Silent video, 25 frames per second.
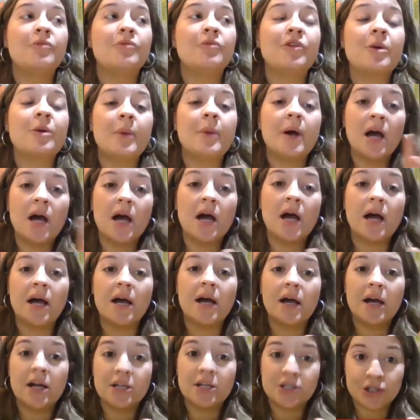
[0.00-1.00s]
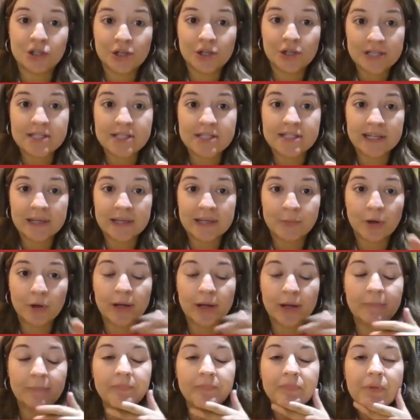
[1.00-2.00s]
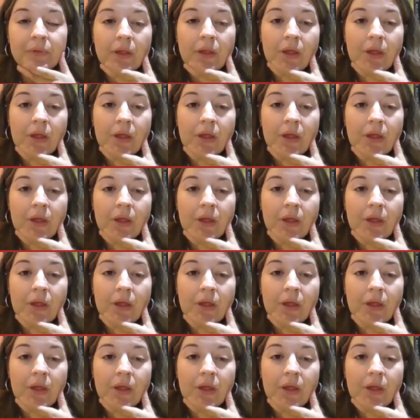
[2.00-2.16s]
from an attorney's standpoint.